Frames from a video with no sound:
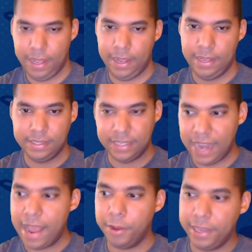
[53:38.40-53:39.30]
So
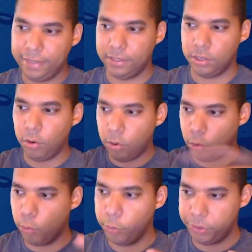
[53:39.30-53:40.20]
now you got this whole
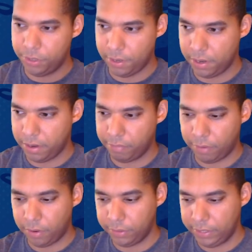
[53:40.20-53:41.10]
horde of
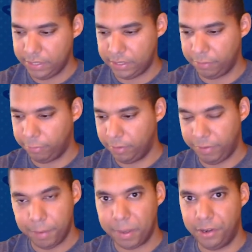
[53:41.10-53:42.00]
all these different
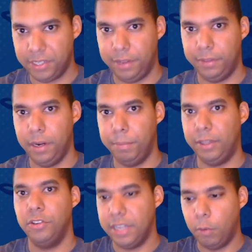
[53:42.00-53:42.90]
vampires out there, but
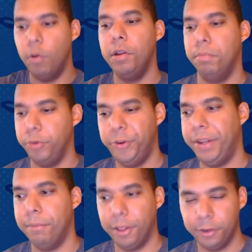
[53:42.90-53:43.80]
there's like one
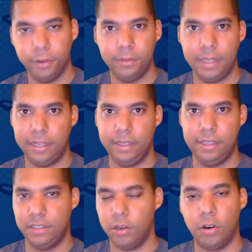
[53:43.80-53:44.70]
brooding mother that
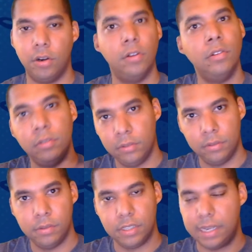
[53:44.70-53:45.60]
it's all
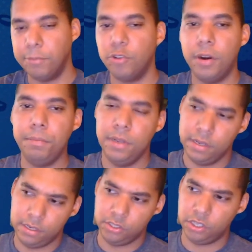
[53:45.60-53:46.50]
stems from.
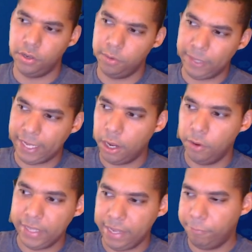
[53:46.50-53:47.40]
So they
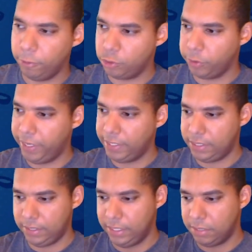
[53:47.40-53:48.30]
go and they
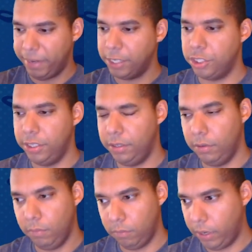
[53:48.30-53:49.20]
infiltrate this
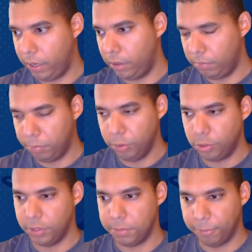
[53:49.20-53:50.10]
mansion where
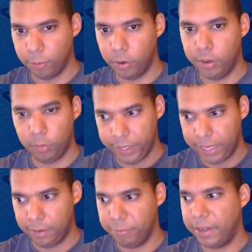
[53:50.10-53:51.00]
Bruce was before, where he
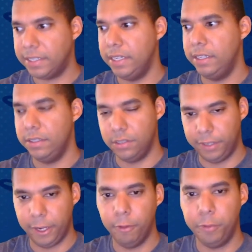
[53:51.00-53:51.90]
got infected. So
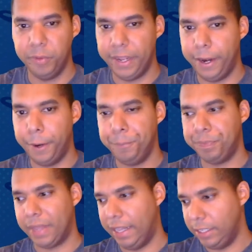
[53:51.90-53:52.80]
they go through there
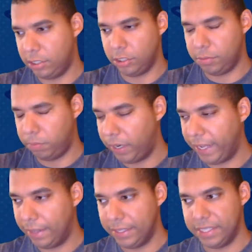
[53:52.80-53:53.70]
and they start
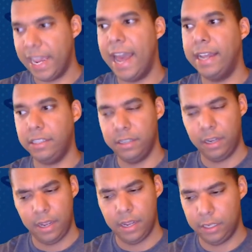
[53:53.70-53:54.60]
spreading out this gas
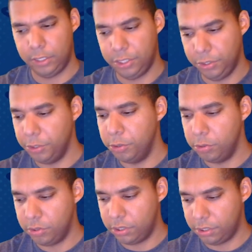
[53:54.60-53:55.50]
to
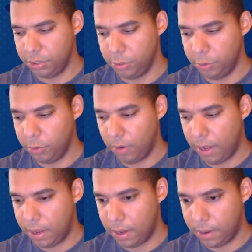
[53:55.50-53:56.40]
use to
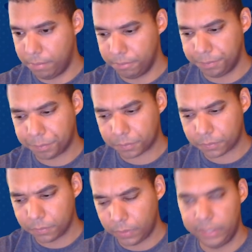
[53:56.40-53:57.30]

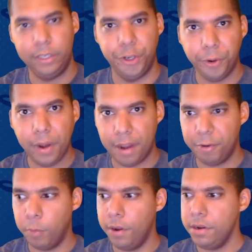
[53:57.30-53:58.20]
cure
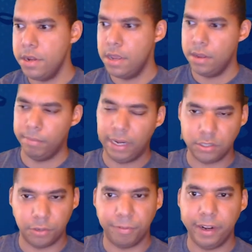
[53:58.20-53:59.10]
everyone. But
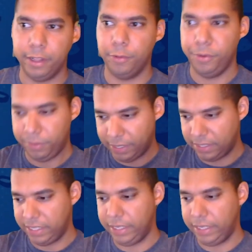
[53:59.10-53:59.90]
as they're fighting through, they see